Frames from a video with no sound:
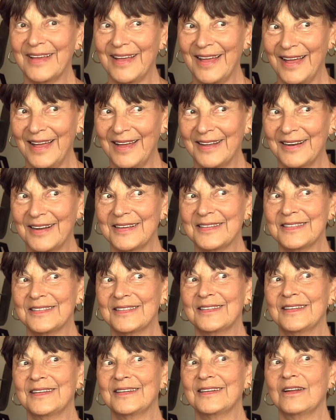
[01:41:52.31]
And I
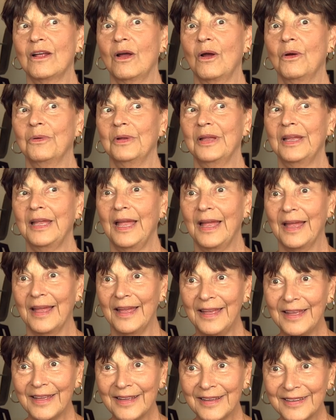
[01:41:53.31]
said,
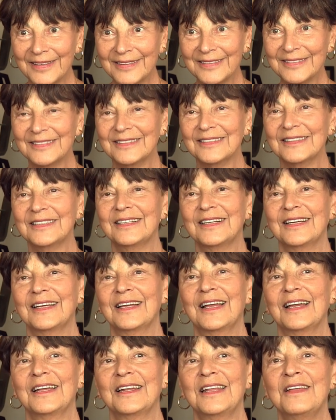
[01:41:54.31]
okay
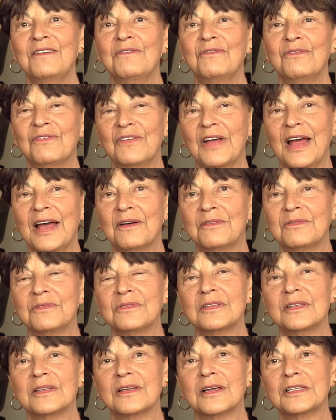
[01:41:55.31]
and he
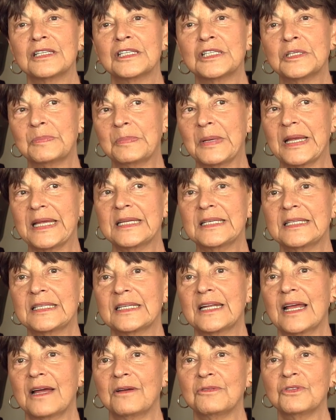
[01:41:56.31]
found a space,
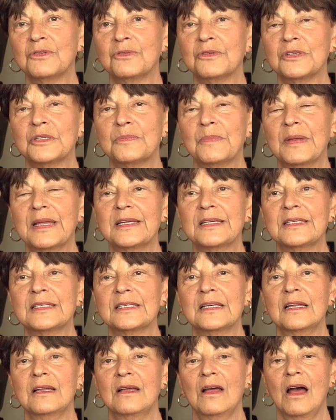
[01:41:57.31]
an outdoor
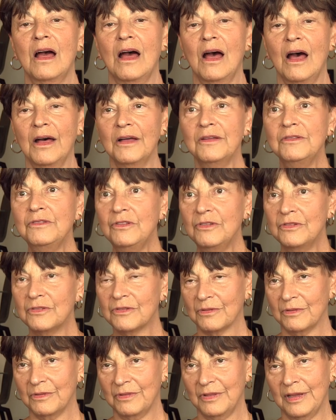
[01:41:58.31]
space,
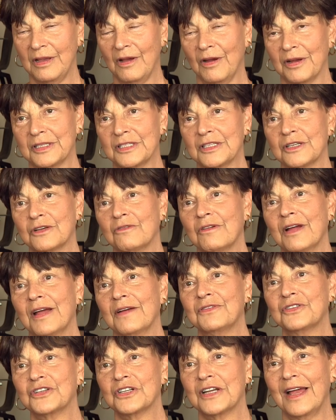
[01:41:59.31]
under the Arts and
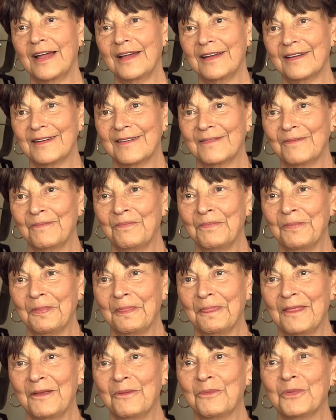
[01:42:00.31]
Crafts Shack,
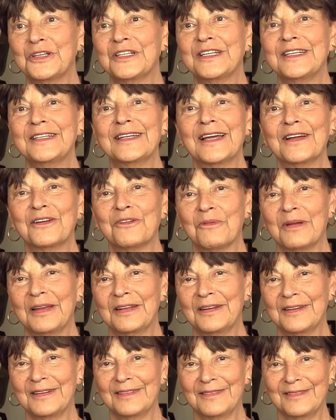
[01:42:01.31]
which he
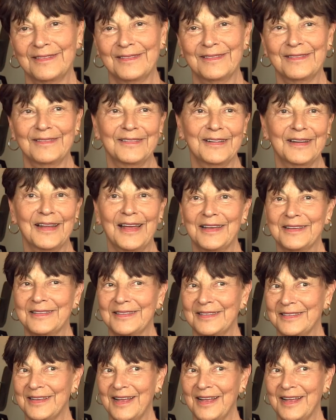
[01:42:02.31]
decorated as a